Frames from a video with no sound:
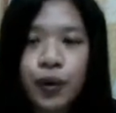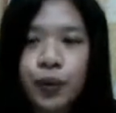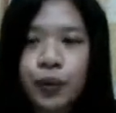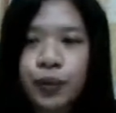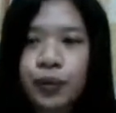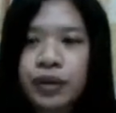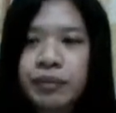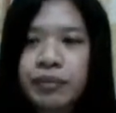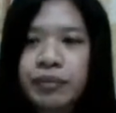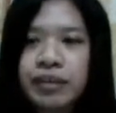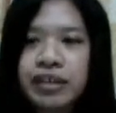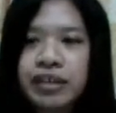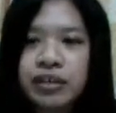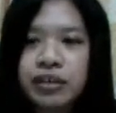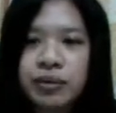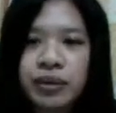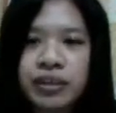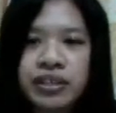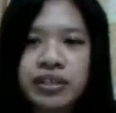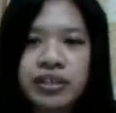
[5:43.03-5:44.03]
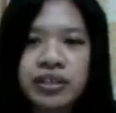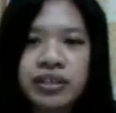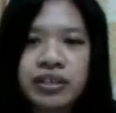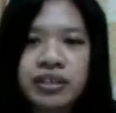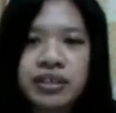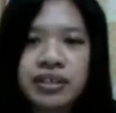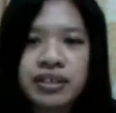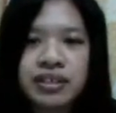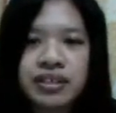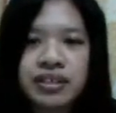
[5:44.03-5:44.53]
Women
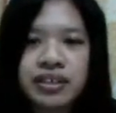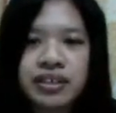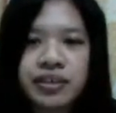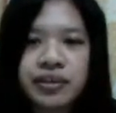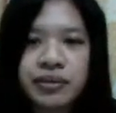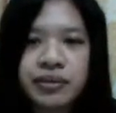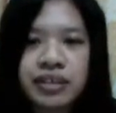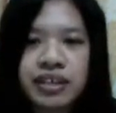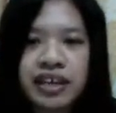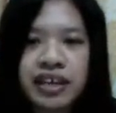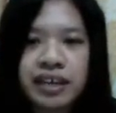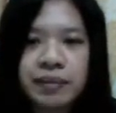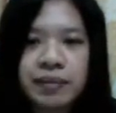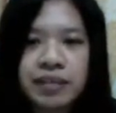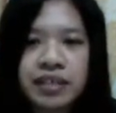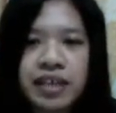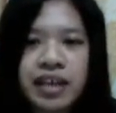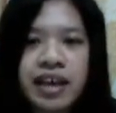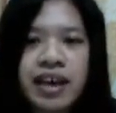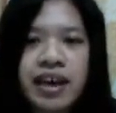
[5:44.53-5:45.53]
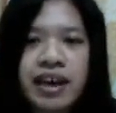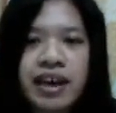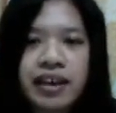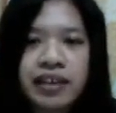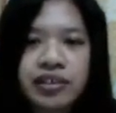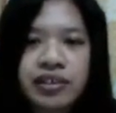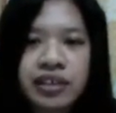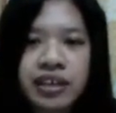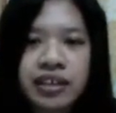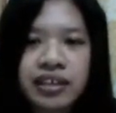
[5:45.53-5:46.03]
questioned the stereotypes
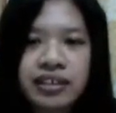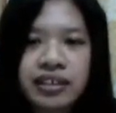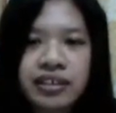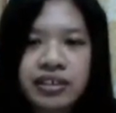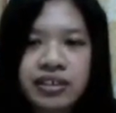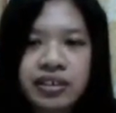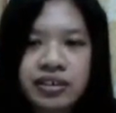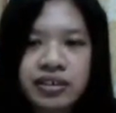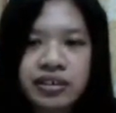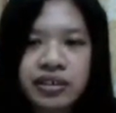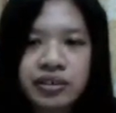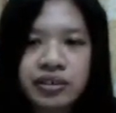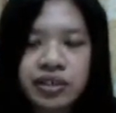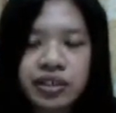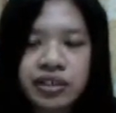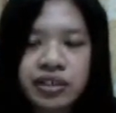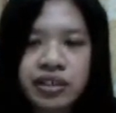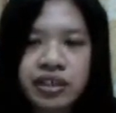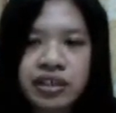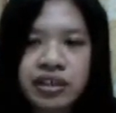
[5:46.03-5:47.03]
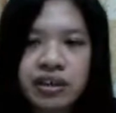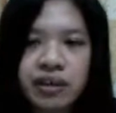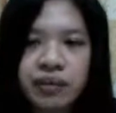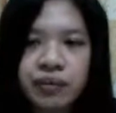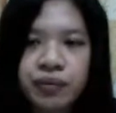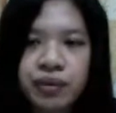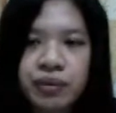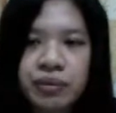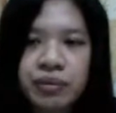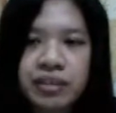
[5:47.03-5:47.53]
and challenged the restriction
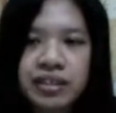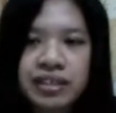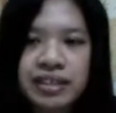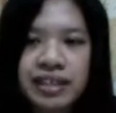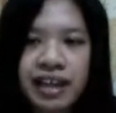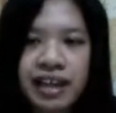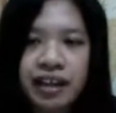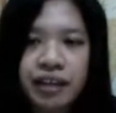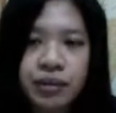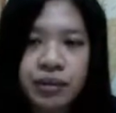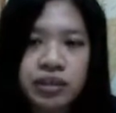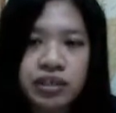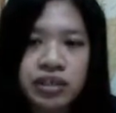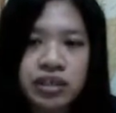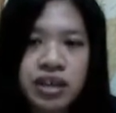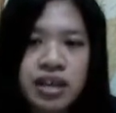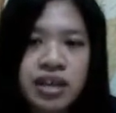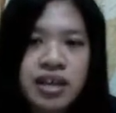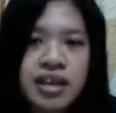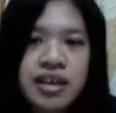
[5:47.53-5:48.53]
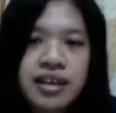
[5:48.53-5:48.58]
of women's language.